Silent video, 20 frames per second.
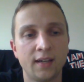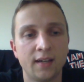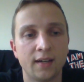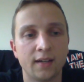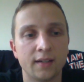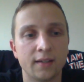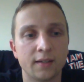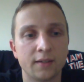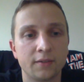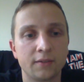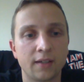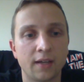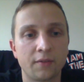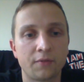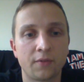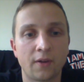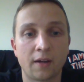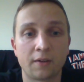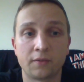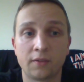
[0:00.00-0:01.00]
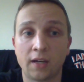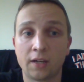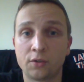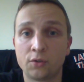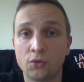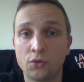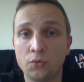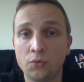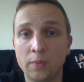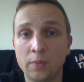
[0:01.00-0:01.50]
and I
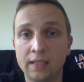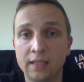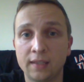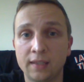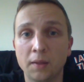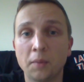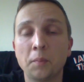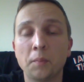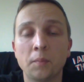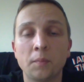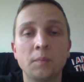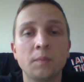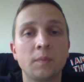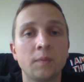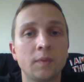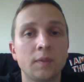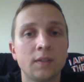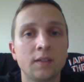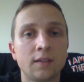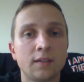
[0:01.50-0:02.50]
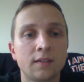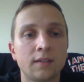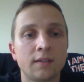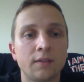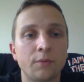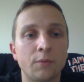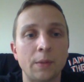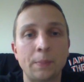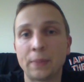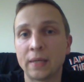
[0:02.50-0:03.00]
do meet them
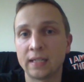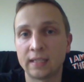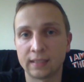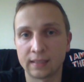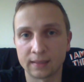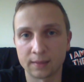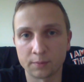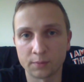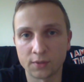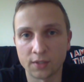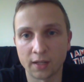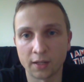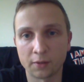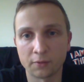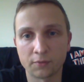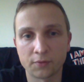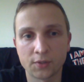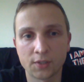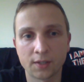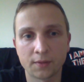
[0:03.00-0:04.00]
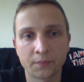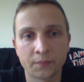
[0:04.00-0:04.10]
repeating themselves.